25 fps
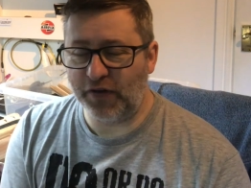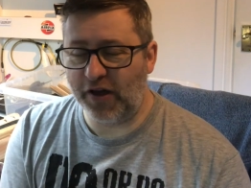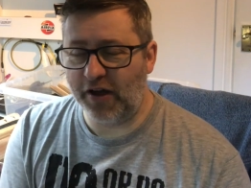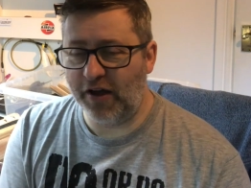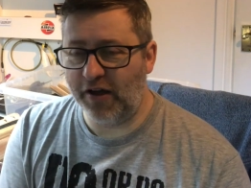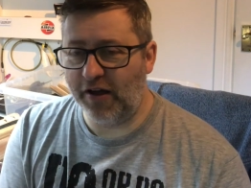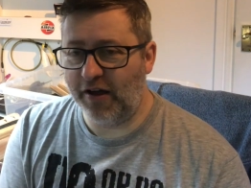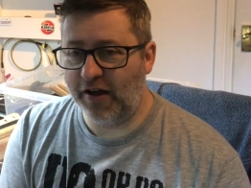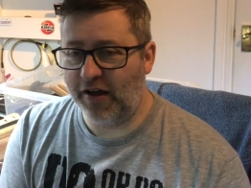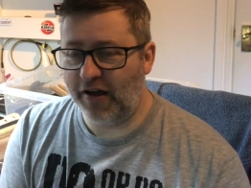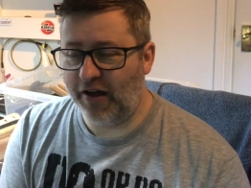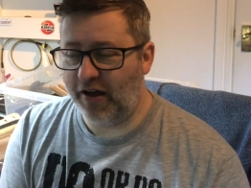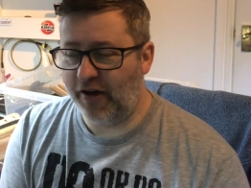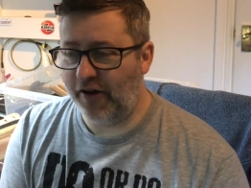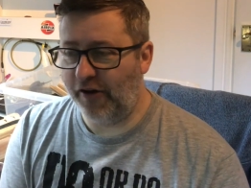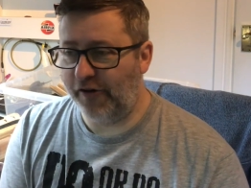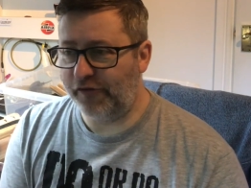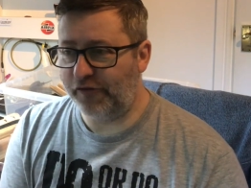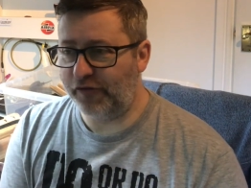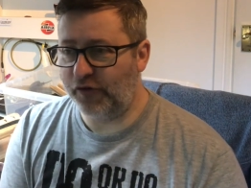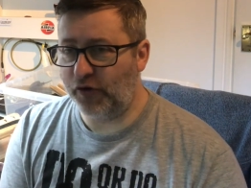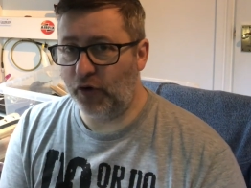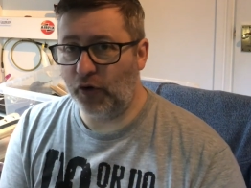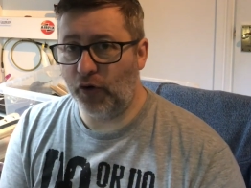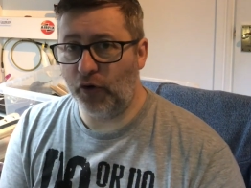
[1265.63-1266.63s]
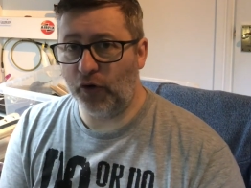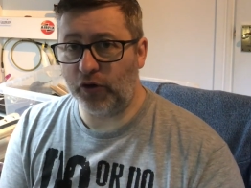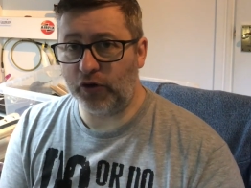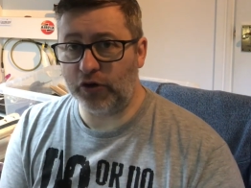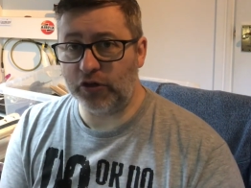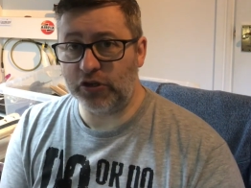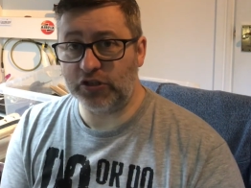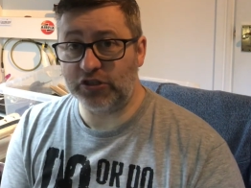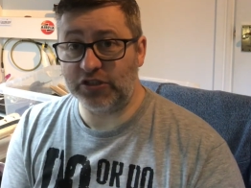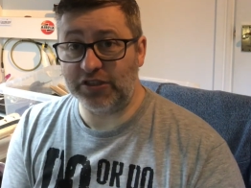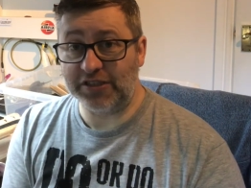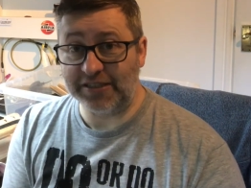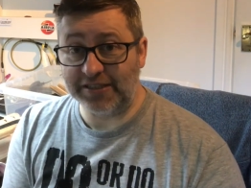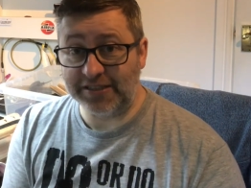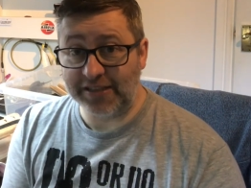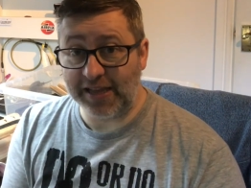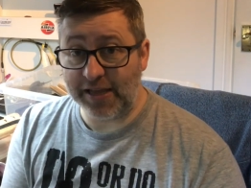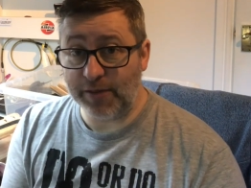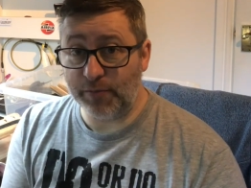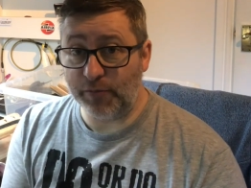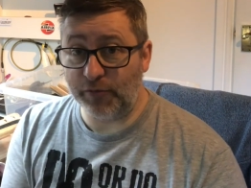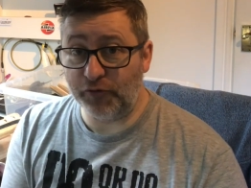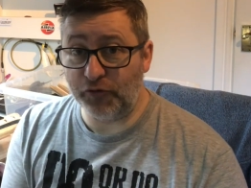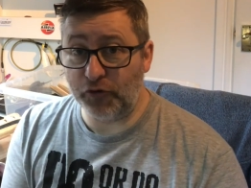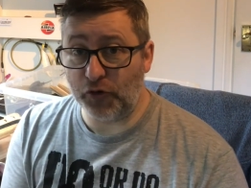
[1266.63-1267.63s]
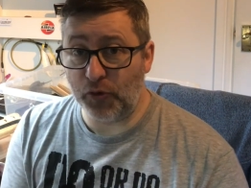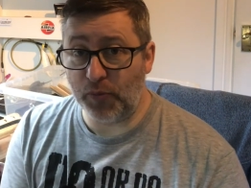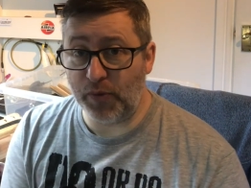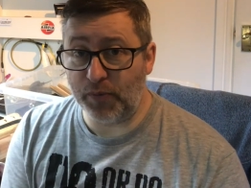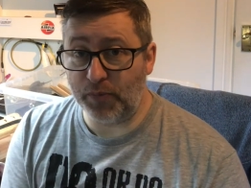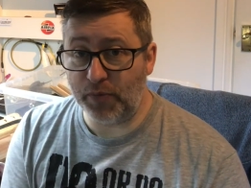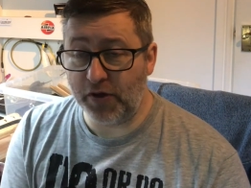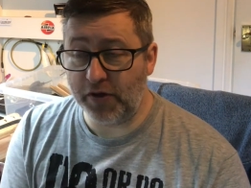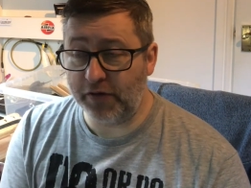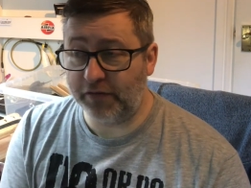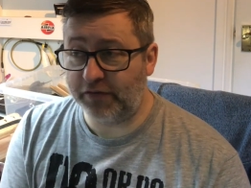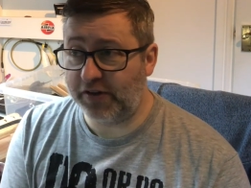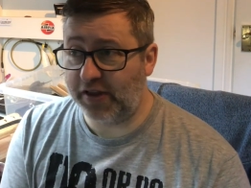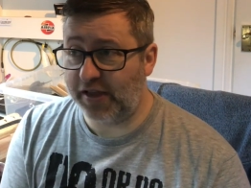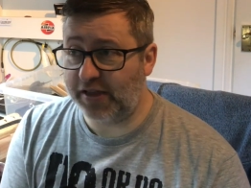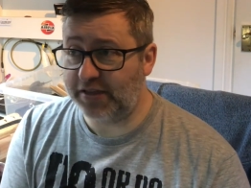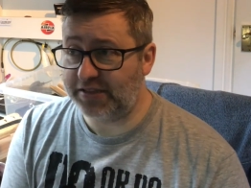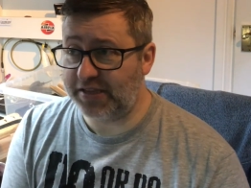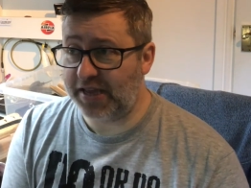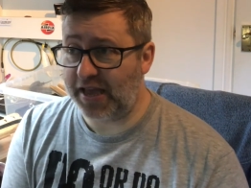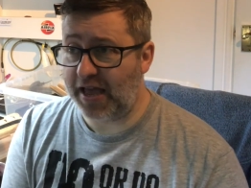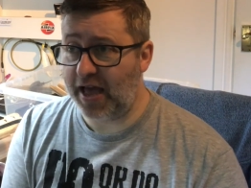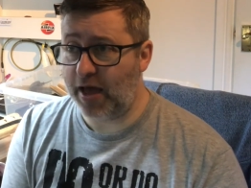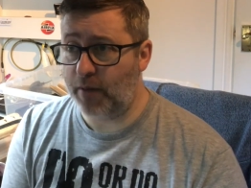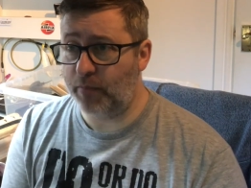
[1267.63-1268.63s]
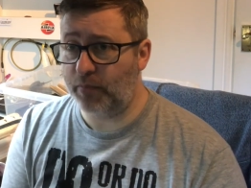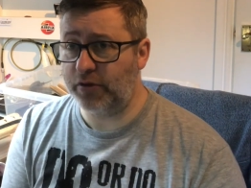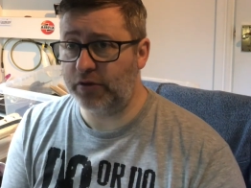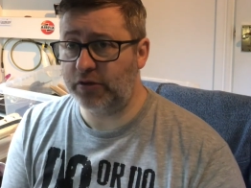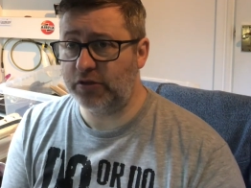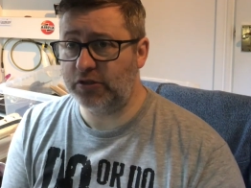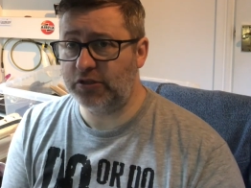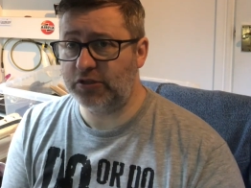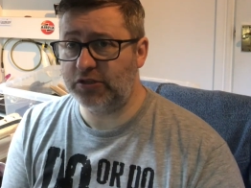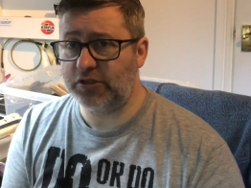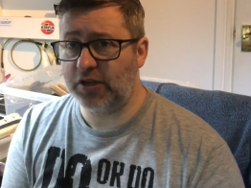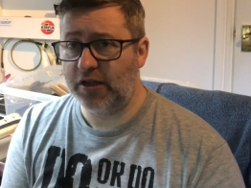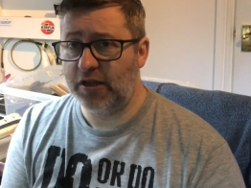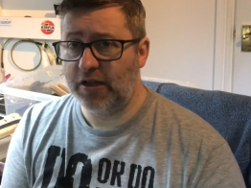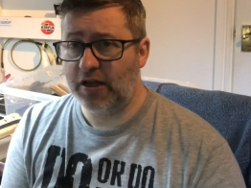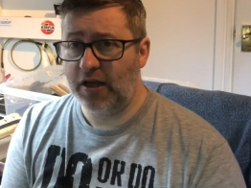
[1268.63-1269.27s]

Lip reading: of August, the day before my birthday as it happens.